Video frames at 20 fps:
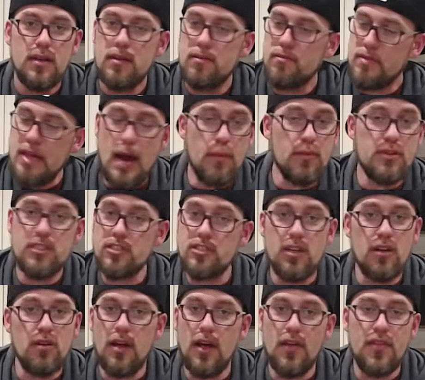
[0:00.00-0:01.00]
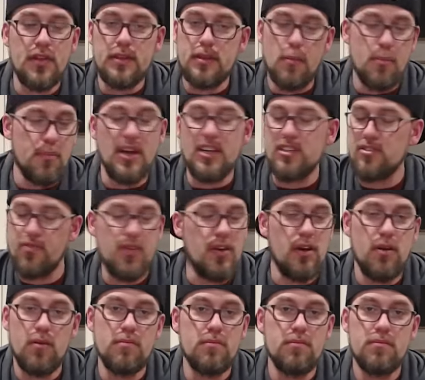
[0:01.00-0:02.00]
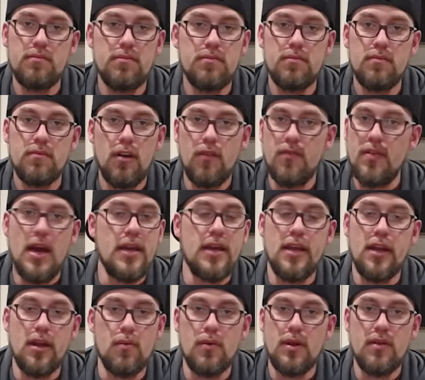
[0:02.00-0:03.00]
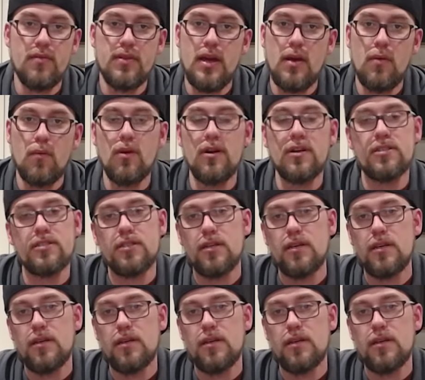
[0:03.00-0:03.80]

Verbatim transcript: That was still, I think, the best film of that year, whatever that was.